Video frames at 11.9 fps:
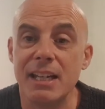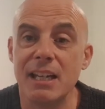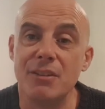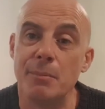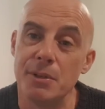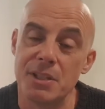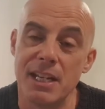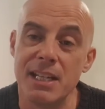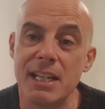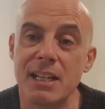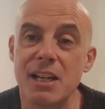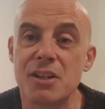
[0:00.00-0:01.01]
if you put it in
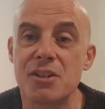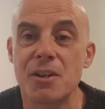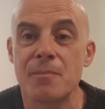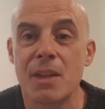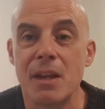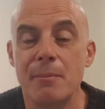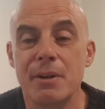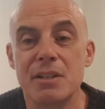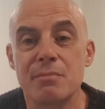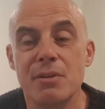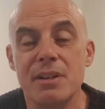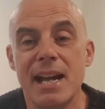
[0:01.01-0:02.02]
English, but it's
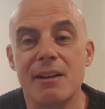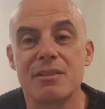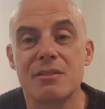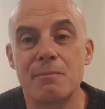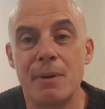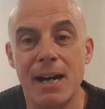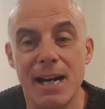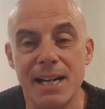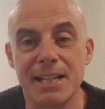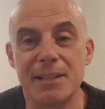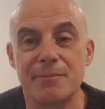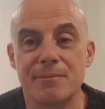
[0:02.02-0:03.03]
pronounced
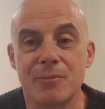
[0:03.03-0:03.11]
pay.